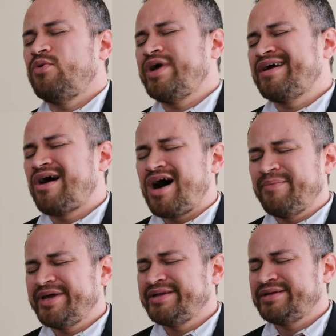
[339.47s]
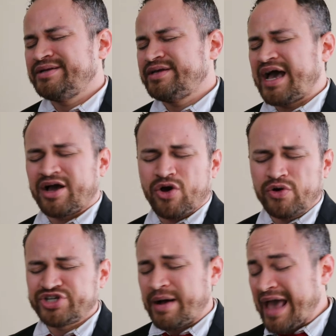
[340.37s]
in common,
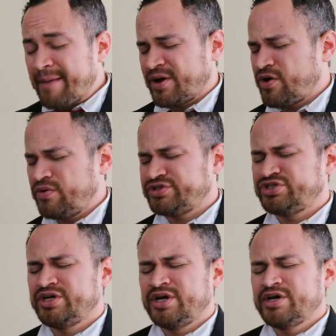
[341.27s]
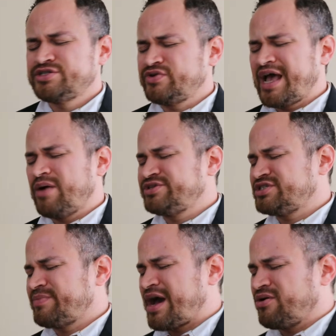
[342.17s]
coaching. I am a coach, so now it's
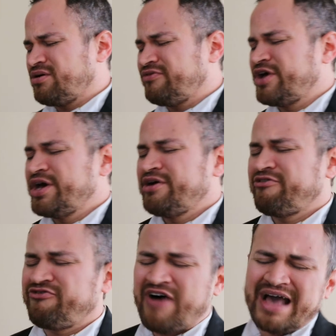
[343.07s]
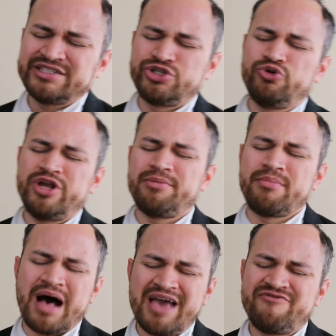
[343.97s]
just a matter of
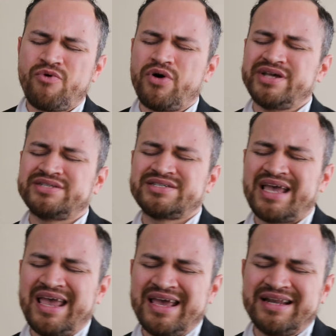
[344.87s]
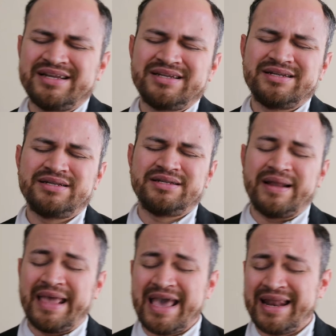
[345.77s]
fine-tuning my voice and
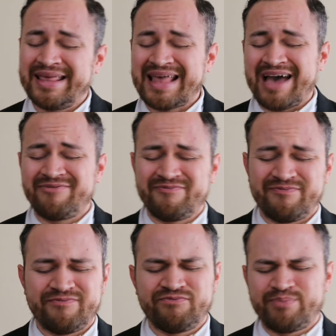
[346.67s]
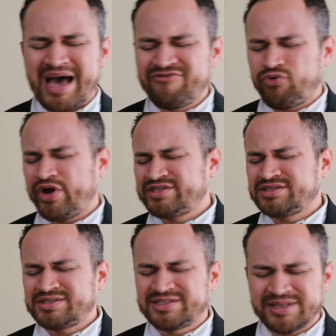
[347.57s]
getting my voice
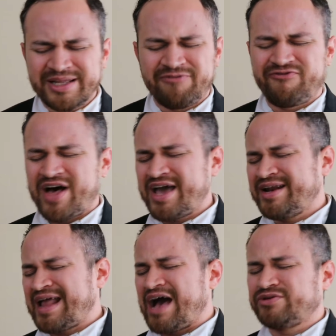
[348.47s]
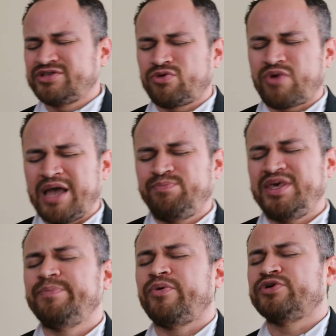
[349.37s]
solidified and out to the right
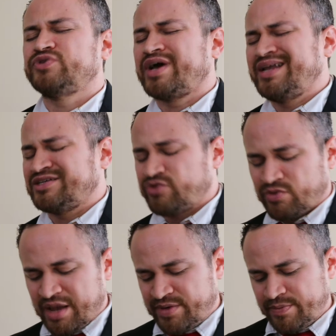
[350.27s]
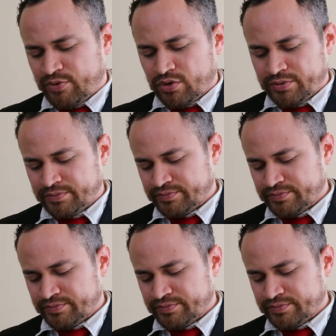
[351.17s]
people so it connects with the right people.